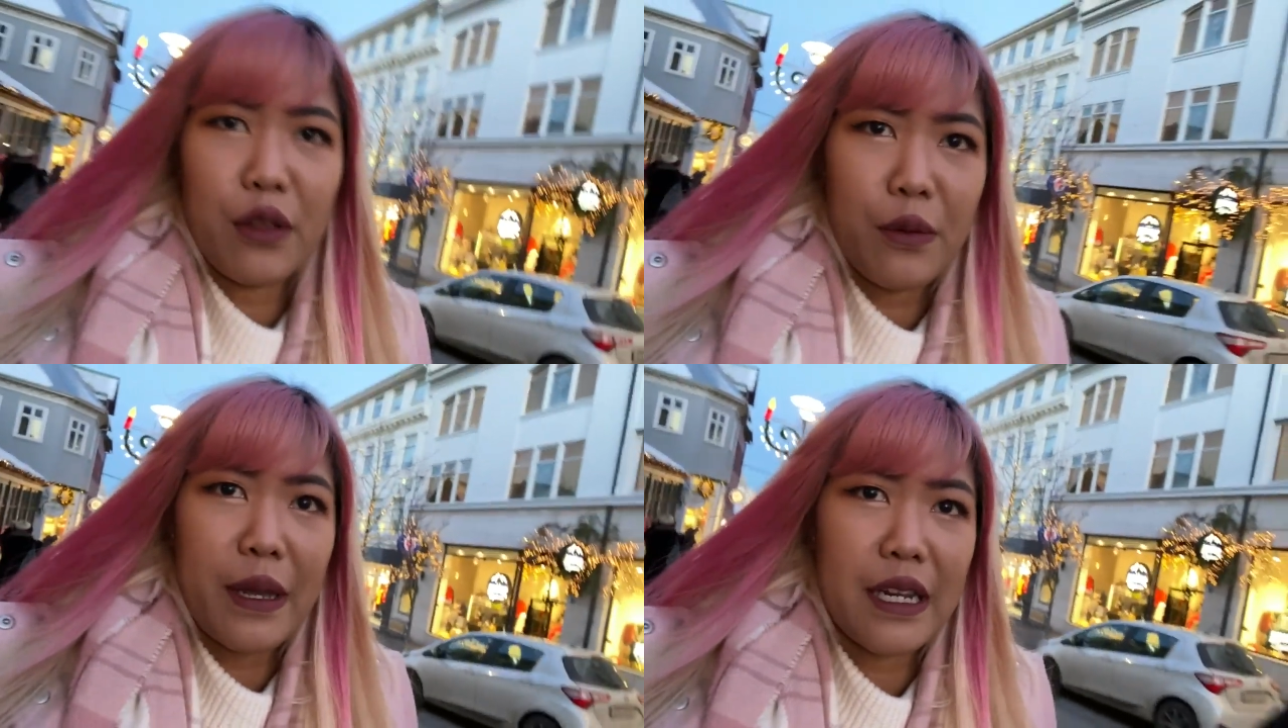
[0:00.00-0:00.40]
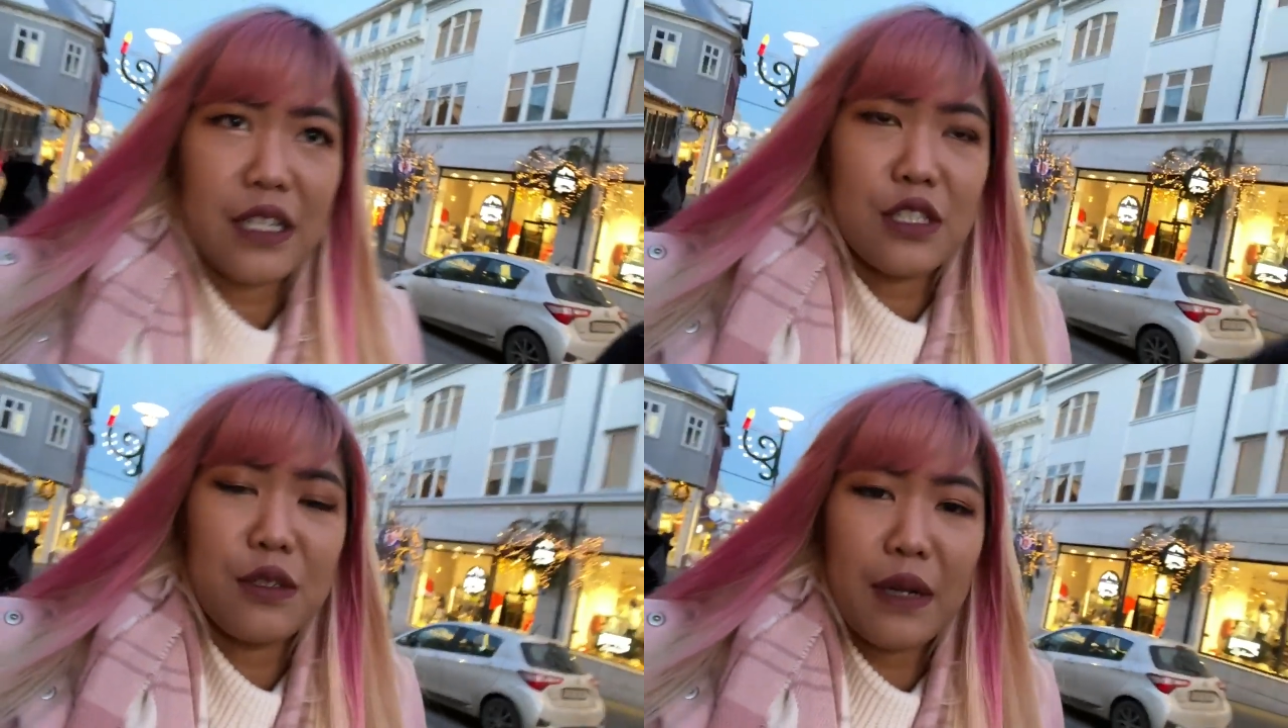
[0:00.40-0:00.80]
the
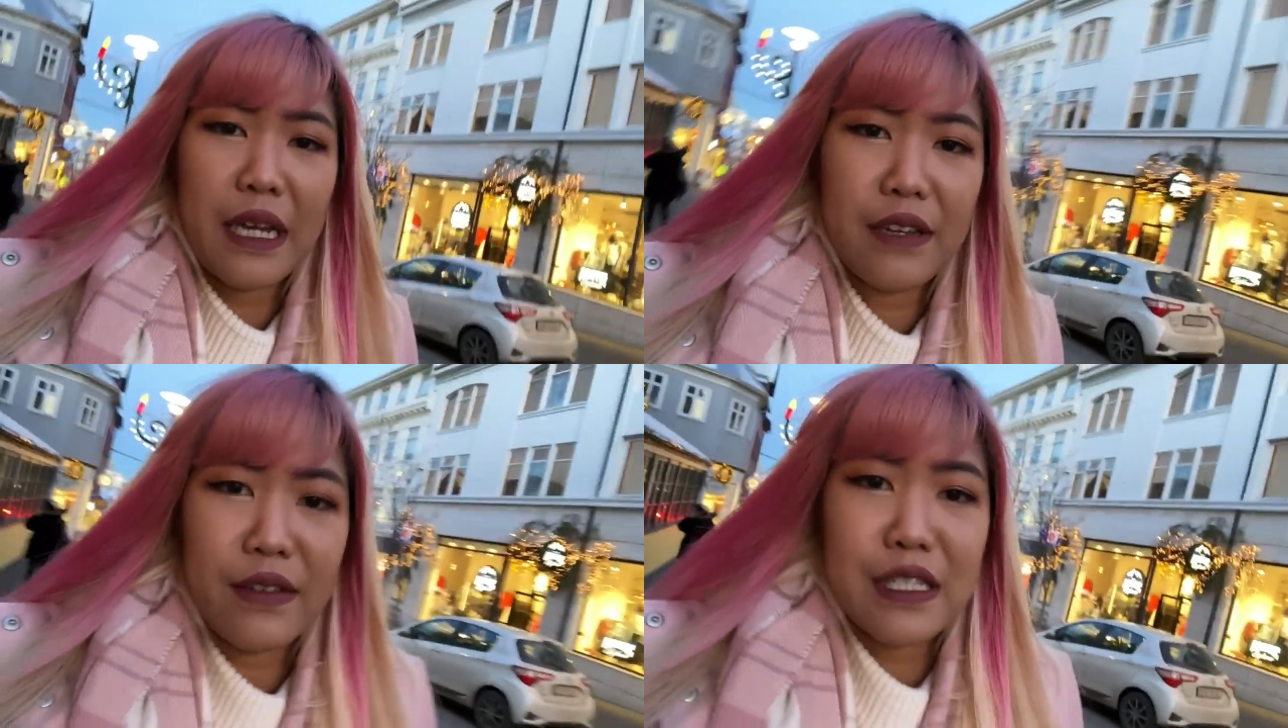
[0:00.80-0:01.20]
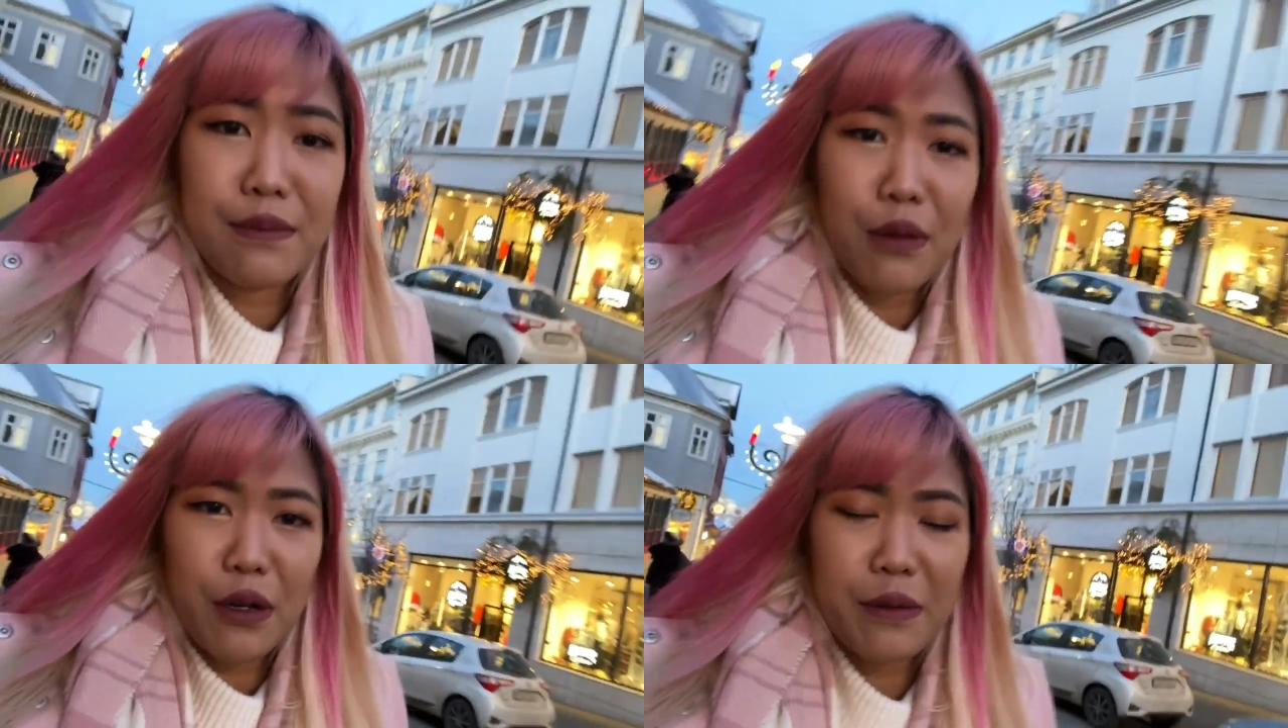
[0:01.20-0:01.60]
wedding to kind of
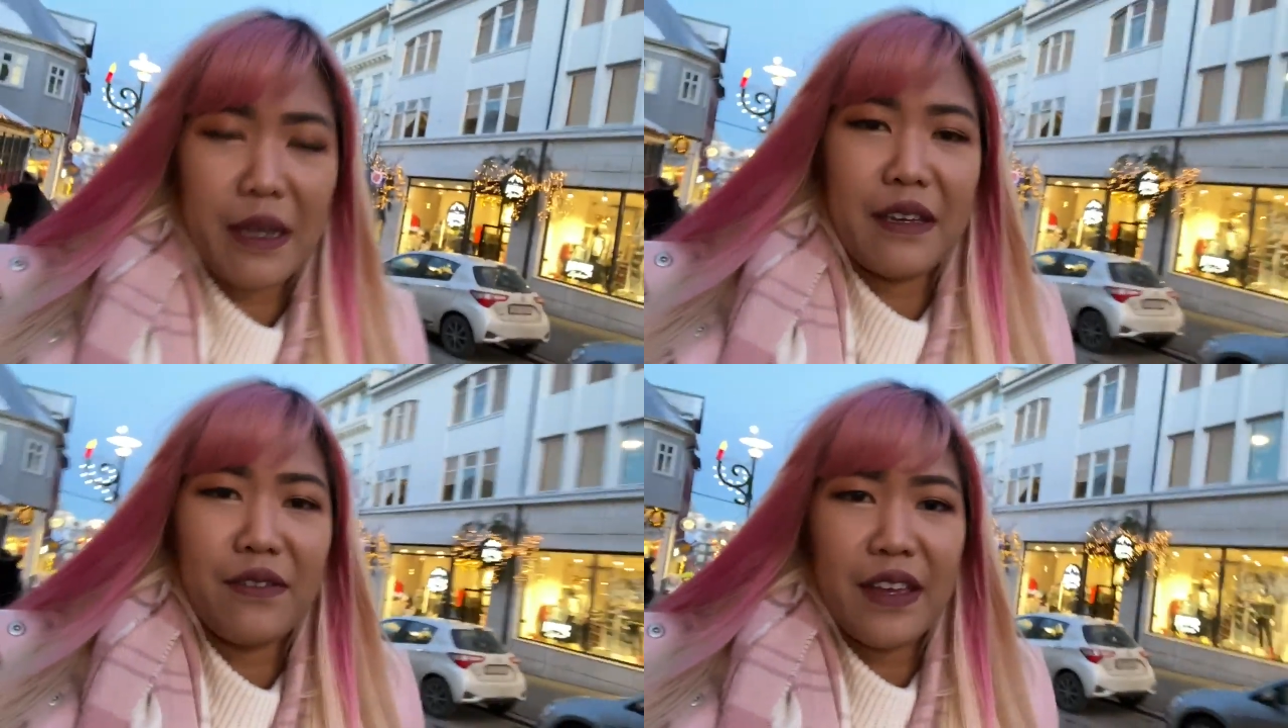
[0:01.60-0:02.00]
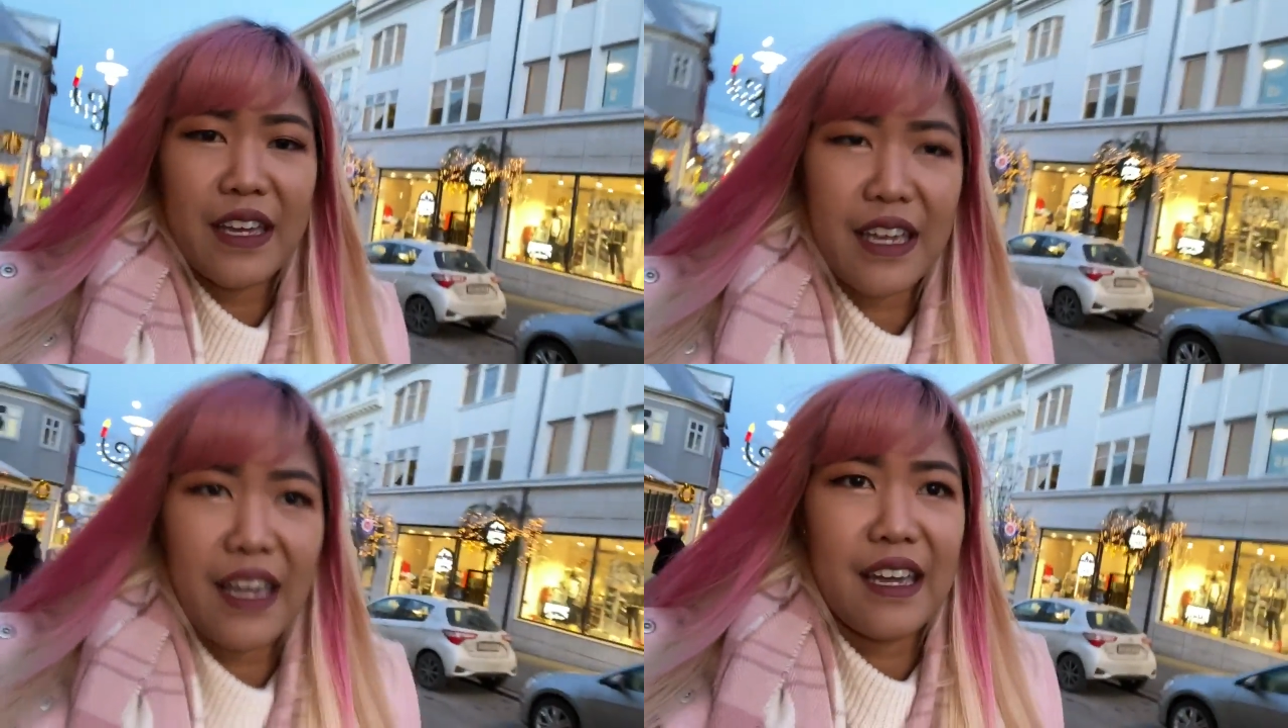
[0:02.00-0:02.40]
explore
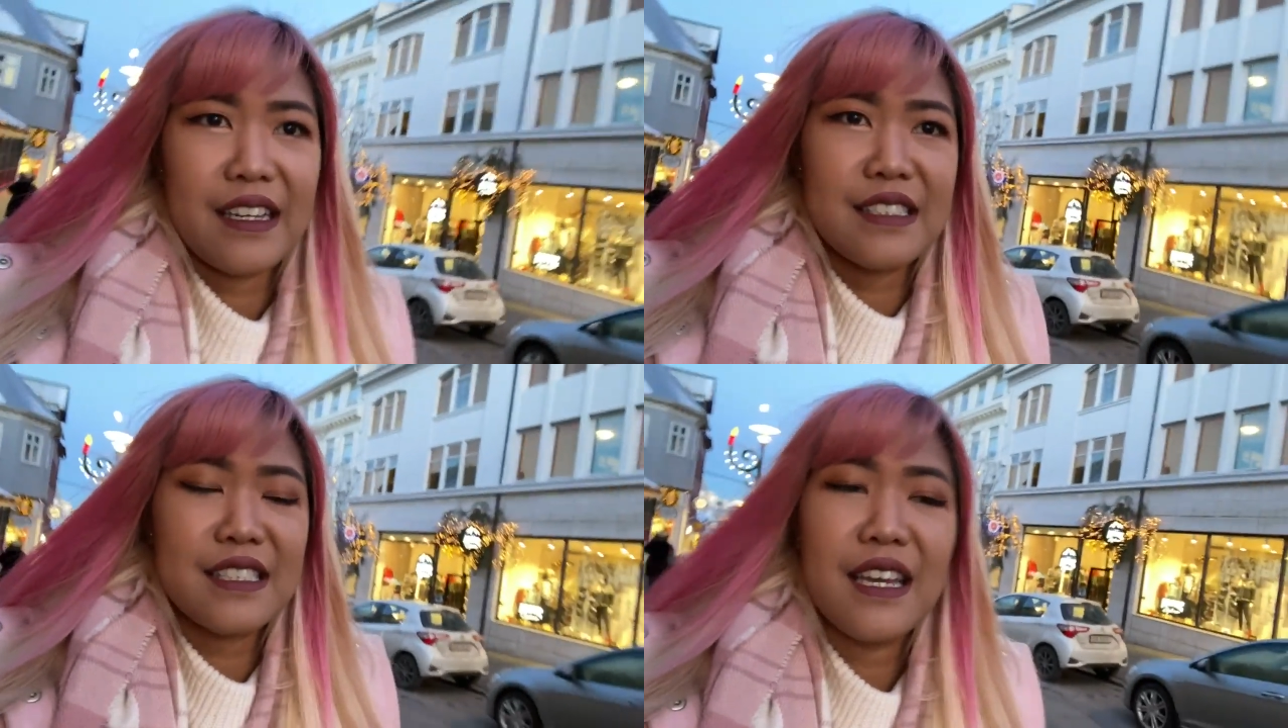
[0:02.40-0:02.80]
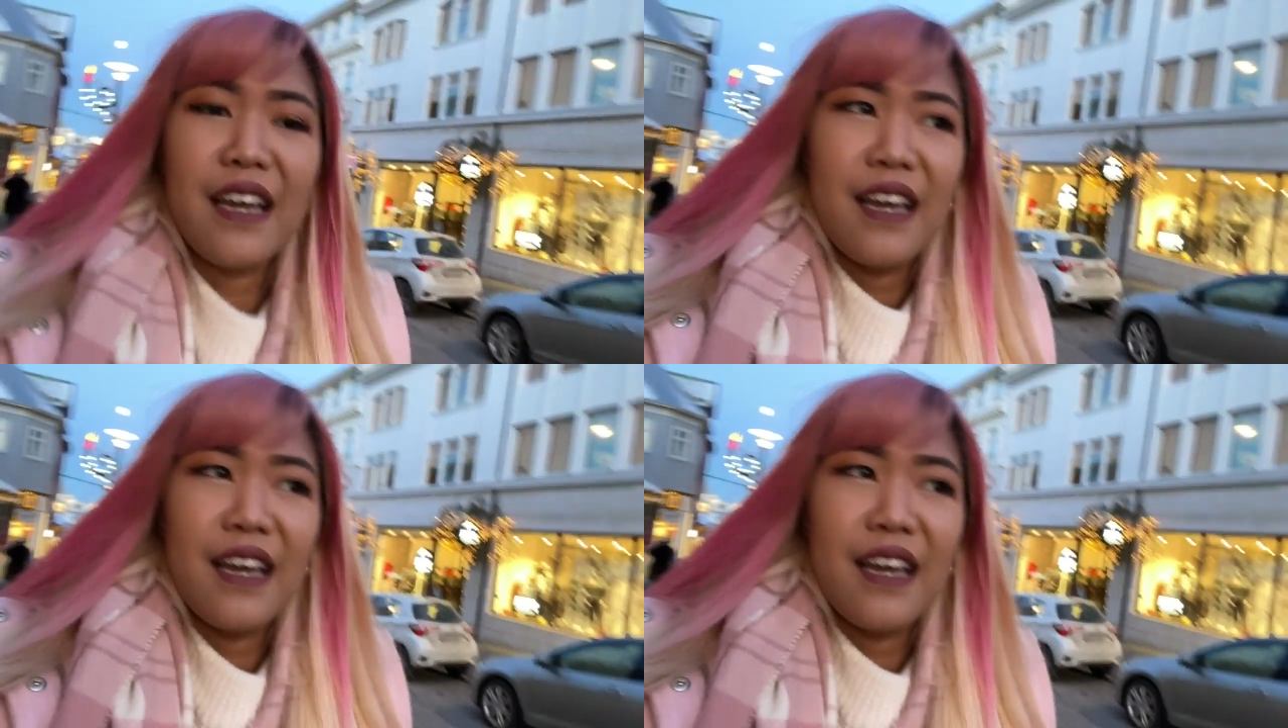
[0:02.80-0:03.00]
Reykjavik and